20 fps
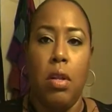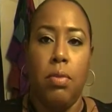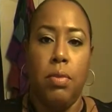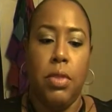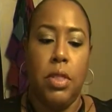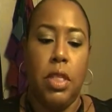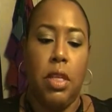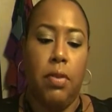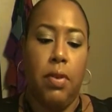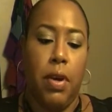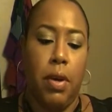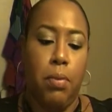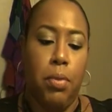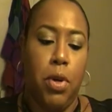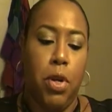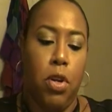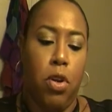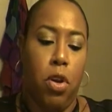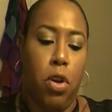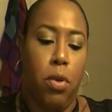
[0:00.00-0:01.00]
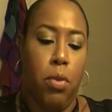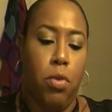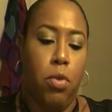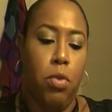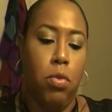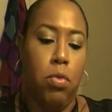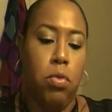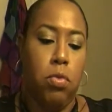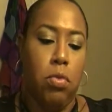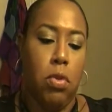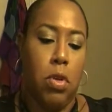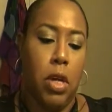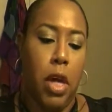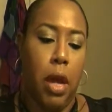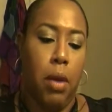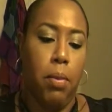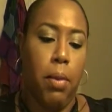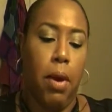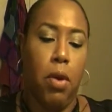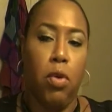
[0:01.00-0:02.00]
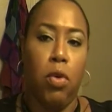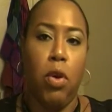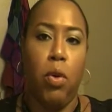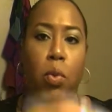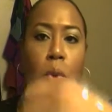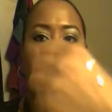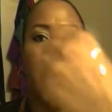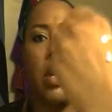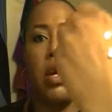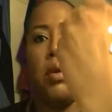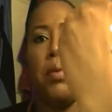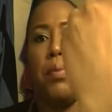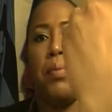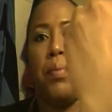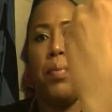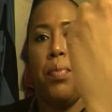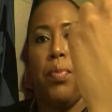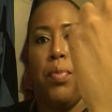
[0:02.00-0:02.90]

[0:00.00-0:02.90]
Let's see if I can put it on. Ooh, it came out quick.